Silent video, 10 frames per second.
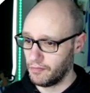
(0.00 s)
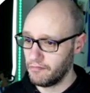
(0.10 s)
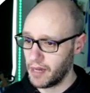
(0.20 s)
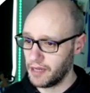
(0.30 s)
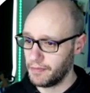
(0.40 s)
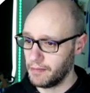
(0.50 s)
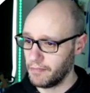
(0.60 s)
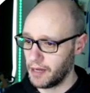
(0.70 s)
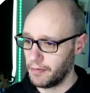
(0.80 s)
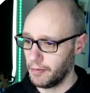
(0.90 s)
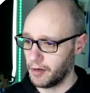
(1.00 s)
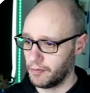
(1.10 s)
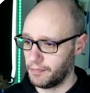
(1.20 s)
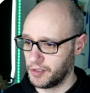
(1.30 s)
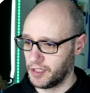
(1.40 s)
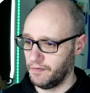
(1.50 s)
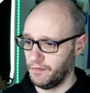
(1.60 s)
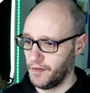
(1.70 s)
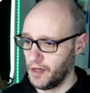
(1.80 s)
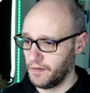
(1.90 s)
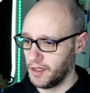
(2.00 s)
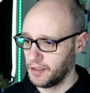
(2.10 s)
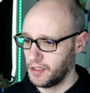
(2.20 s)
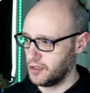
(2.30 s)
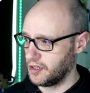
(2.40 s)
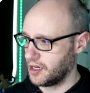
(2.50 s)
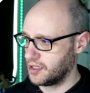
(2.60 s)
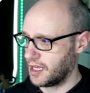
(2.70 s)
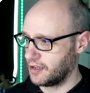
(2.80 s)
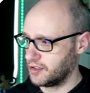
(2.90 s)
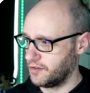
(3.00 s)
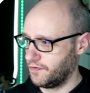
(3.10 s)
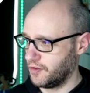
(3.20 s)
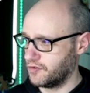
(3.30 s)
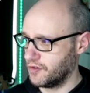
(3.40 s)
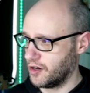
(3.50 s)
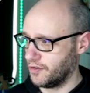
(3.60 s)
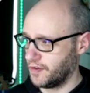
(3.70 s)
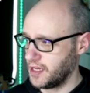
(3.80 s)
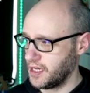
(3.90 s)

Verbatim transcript: Maybe, maybe we could push even further. You go down to the graph